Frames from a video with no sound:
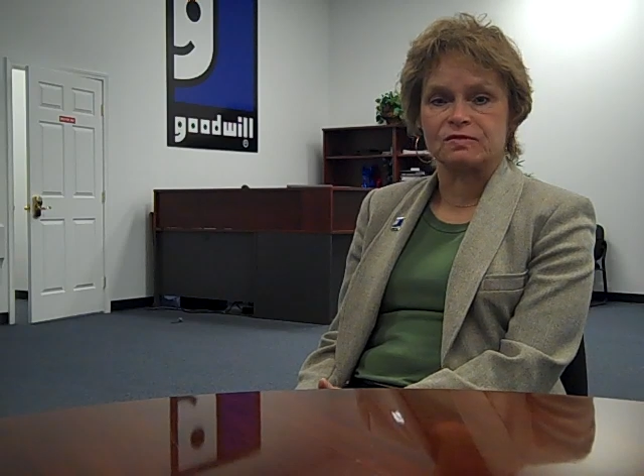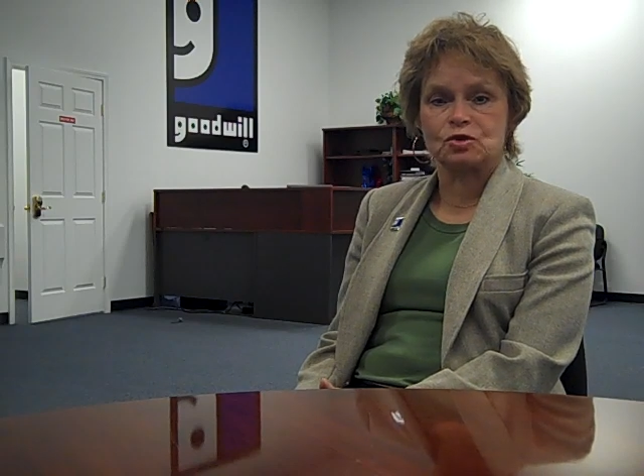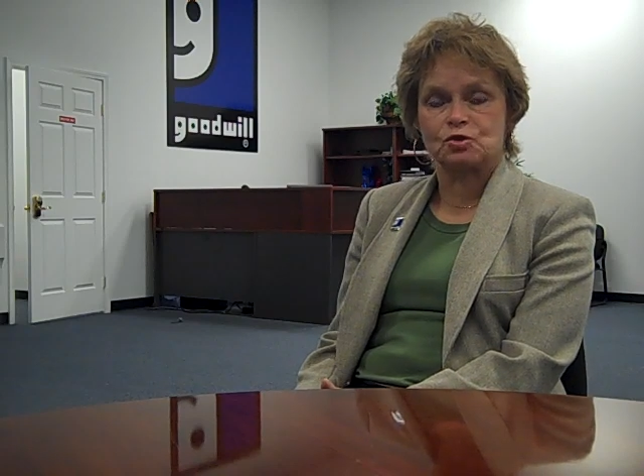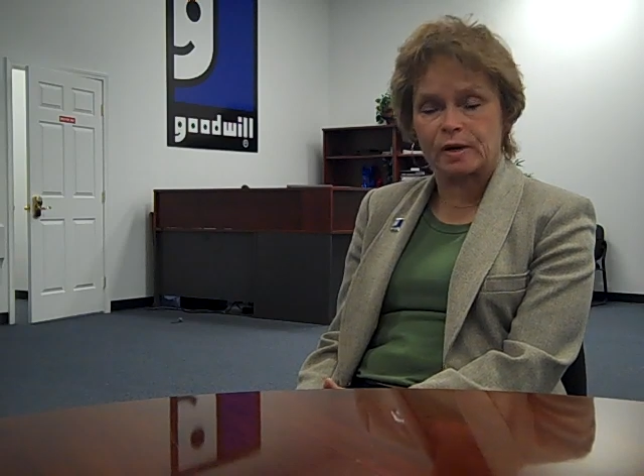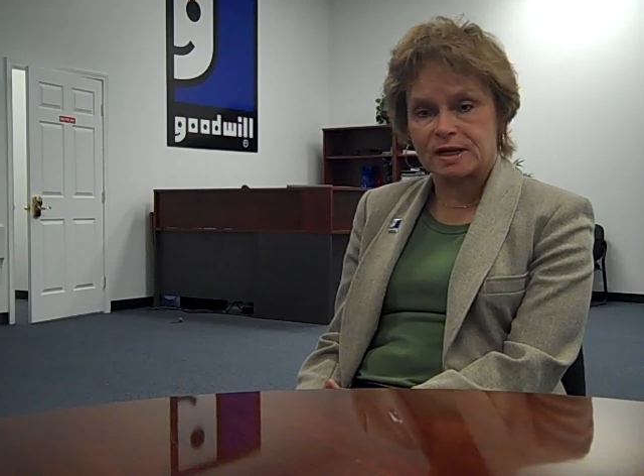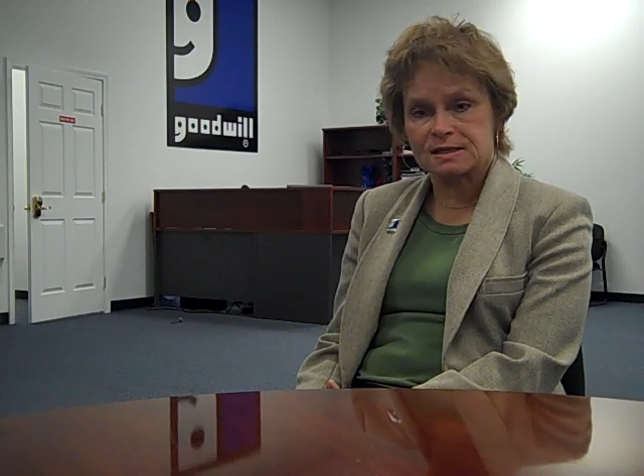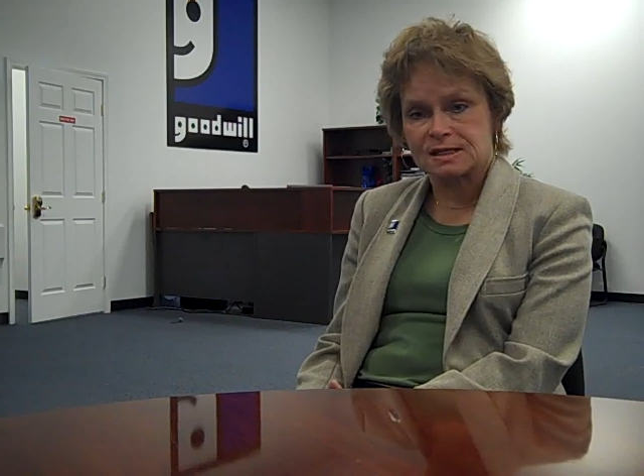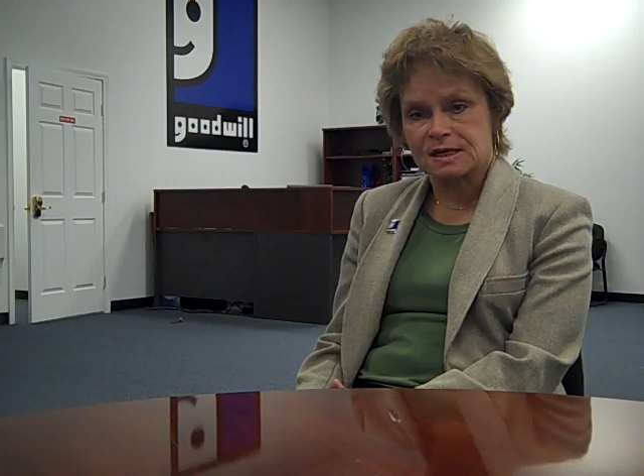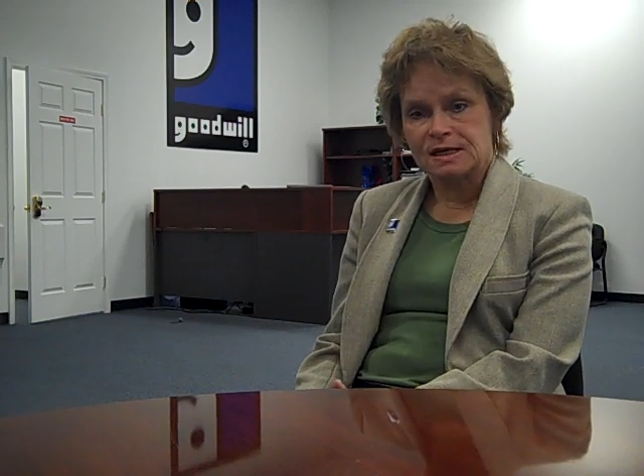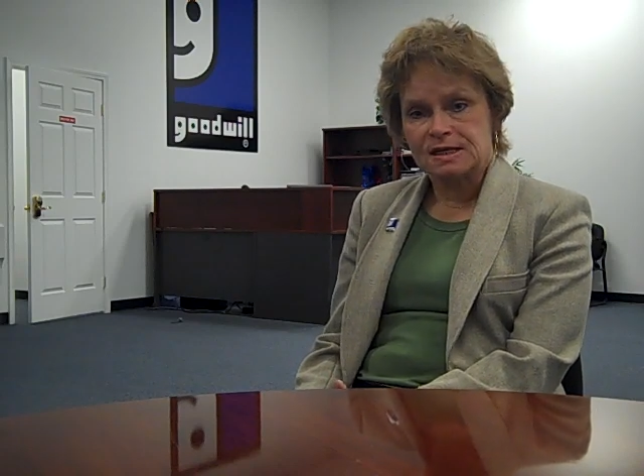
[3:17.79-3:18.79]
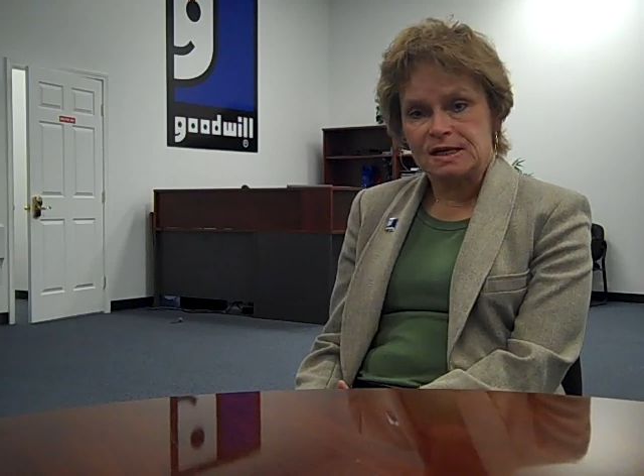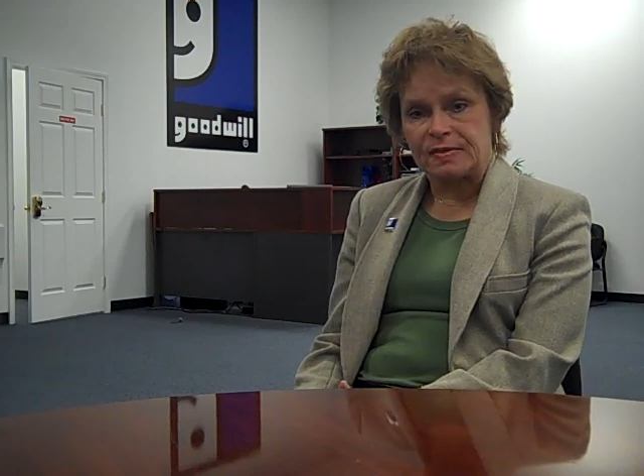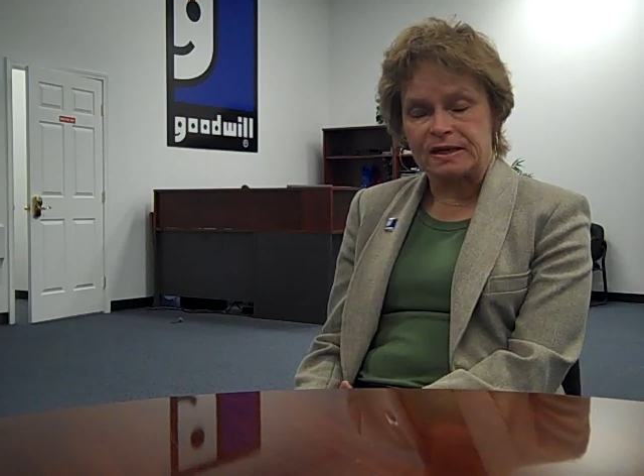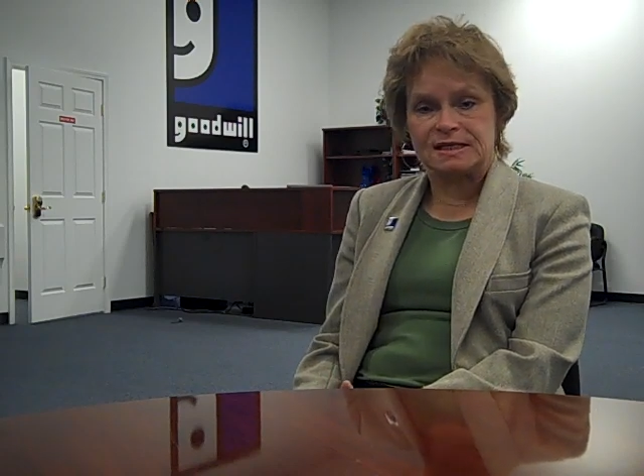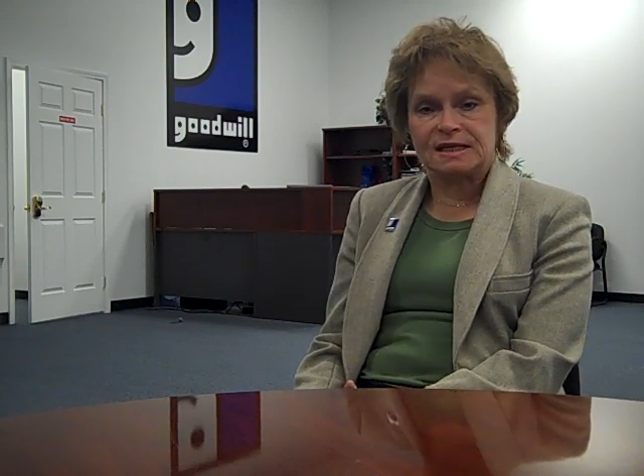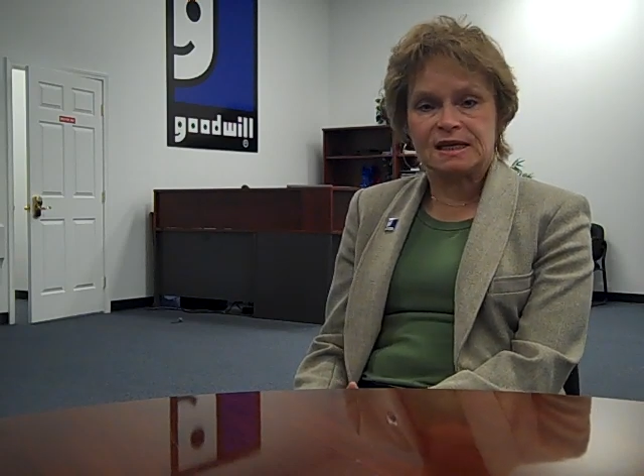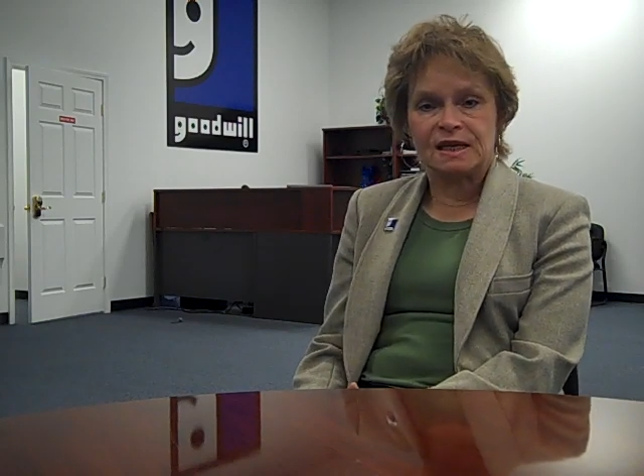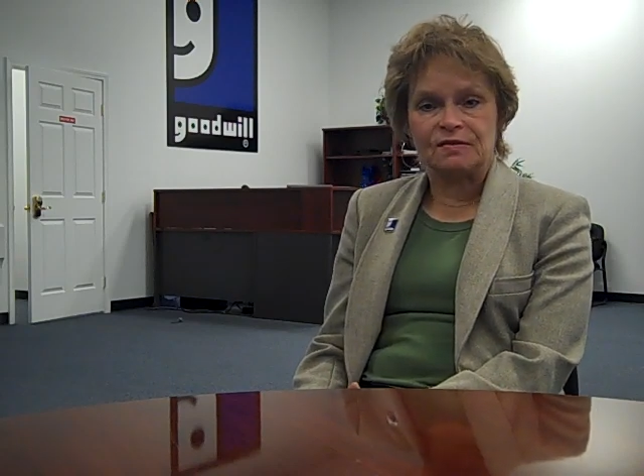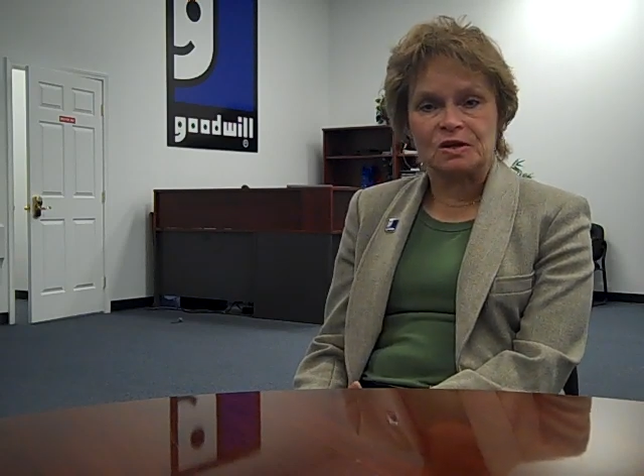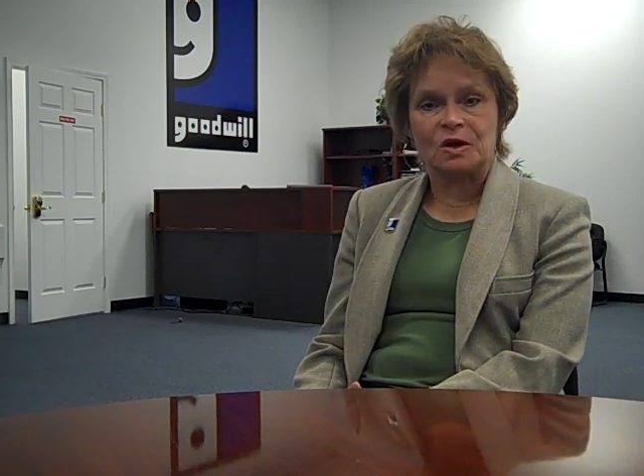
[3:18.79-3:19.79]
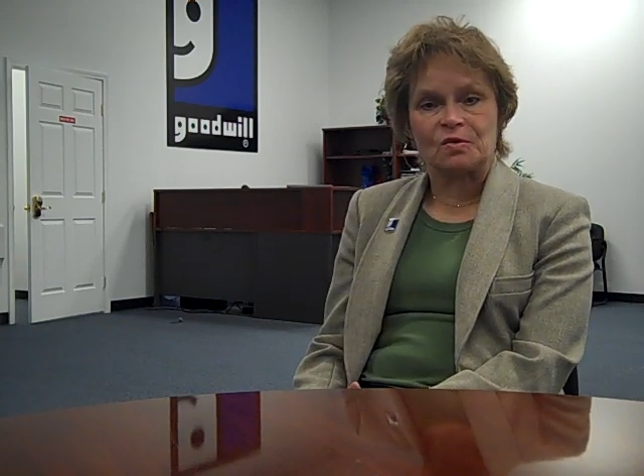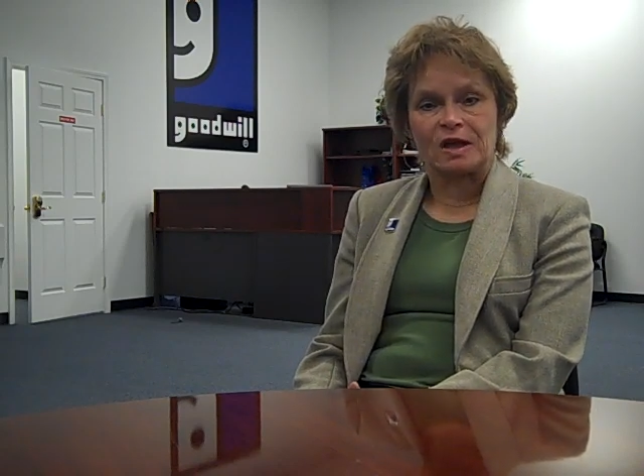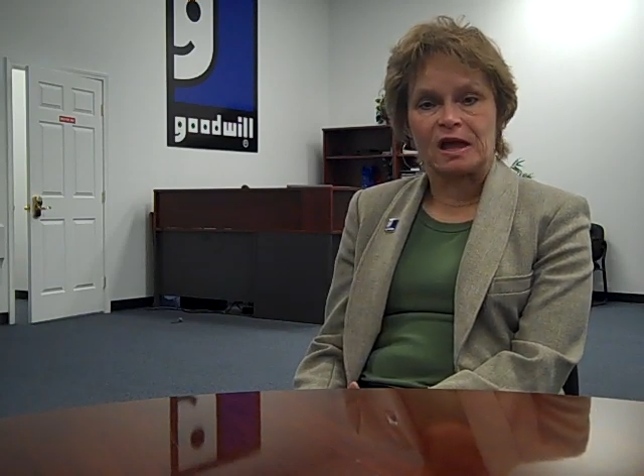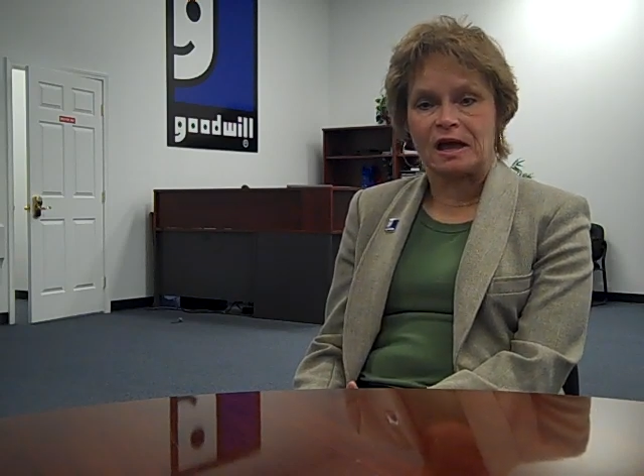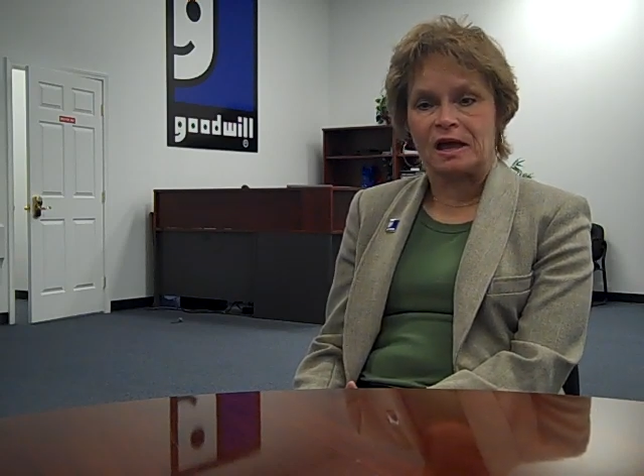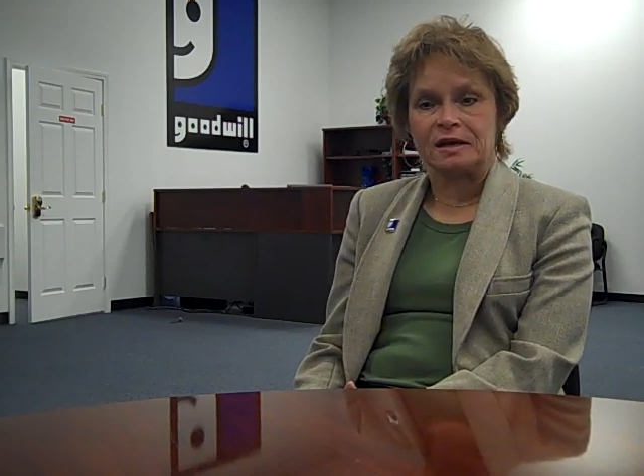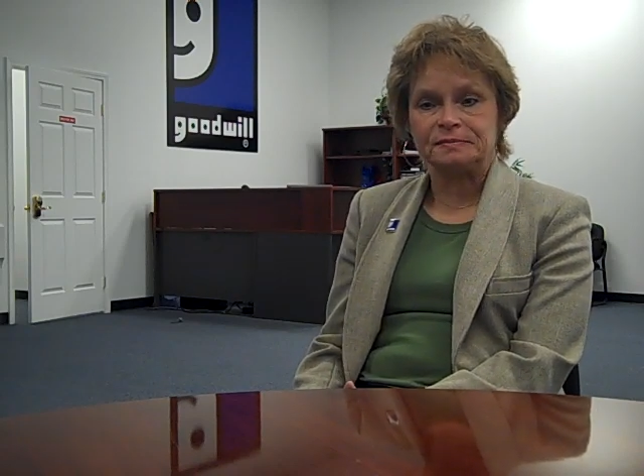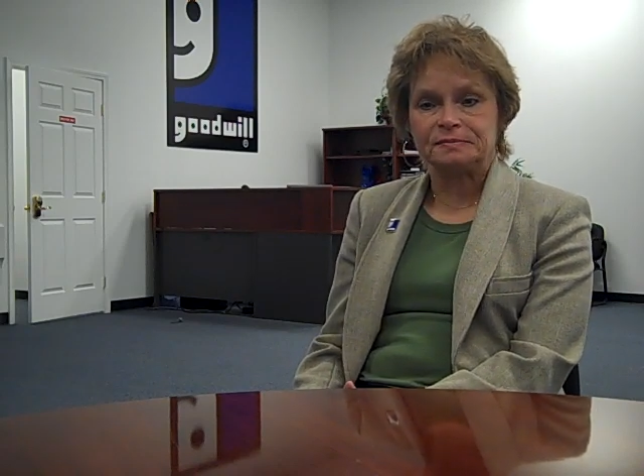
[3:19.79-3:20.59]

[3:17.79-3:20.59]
strengths they didn't even know they had.